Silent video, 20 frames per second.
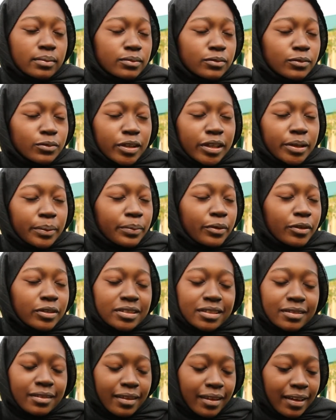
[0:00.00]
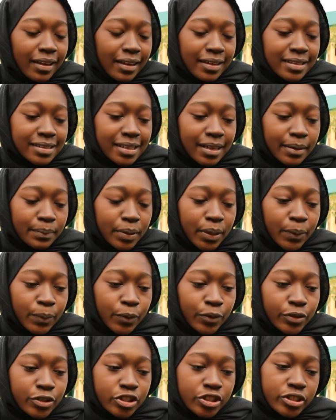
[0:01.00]
one important thing is that
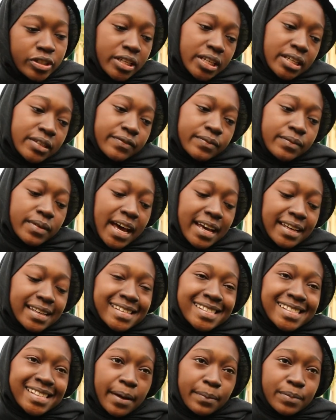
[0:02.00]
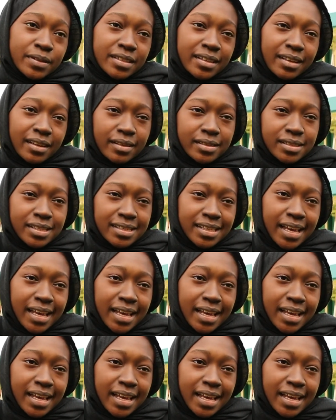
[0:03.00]
people should accept that it has